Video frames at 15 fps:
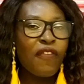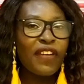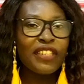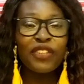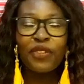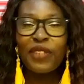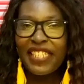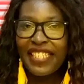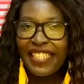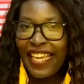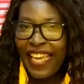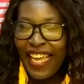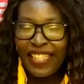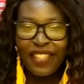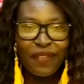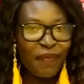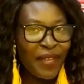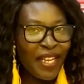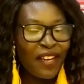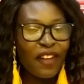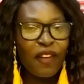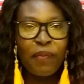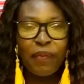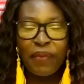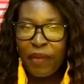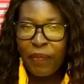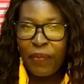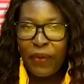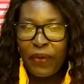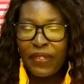Over 28 million
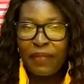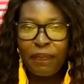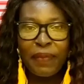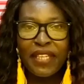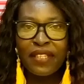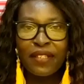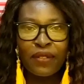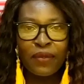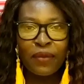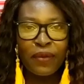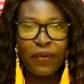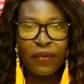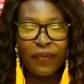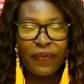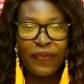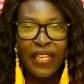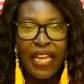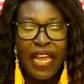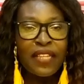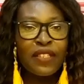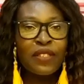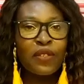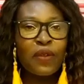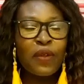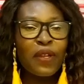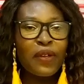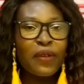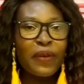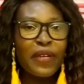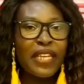people speak Zulu.
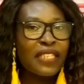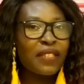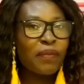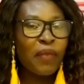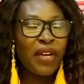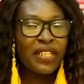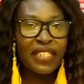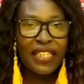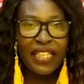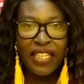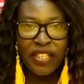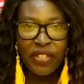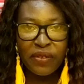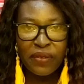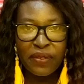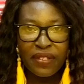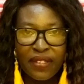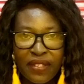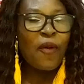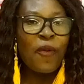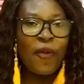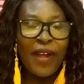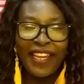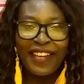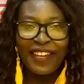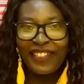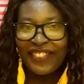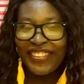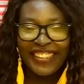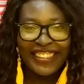Zulu is mostly used.
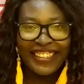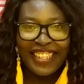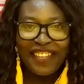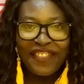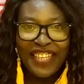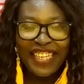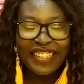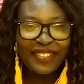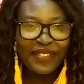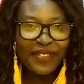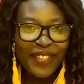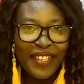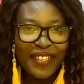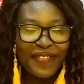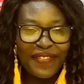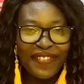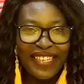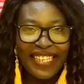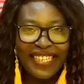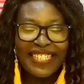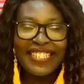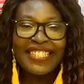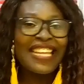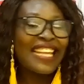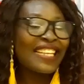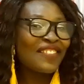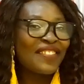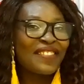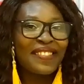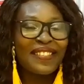Welcome to Sephiat World, friends.
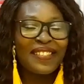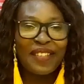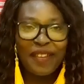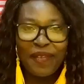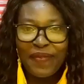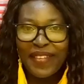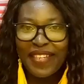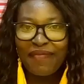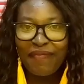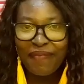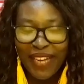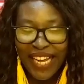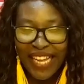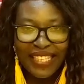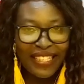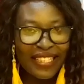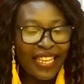Thanks for stopping by.